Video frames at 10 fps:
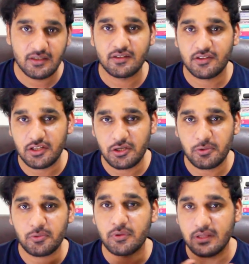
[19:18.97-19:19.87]
See
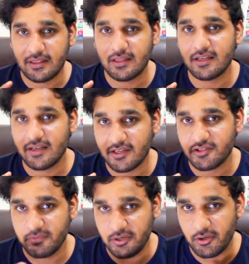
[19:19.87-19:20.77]
you in the
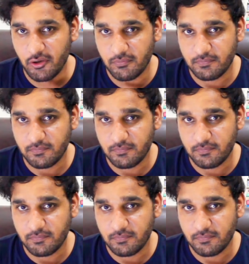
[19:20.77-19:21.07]
next video.